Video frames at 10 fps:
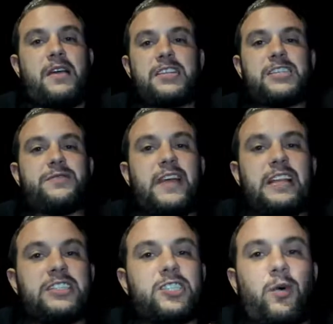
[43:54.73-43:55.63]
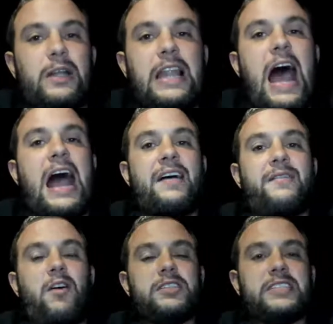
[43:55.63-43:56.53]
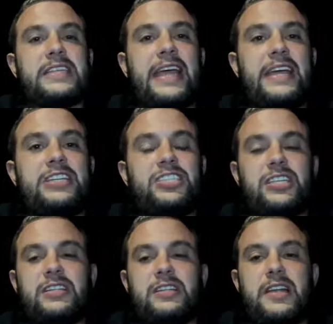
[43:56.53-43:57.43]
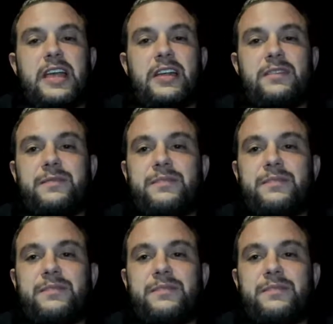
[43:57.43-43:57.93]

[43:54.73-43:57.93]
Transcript: just feeling so alive on stage and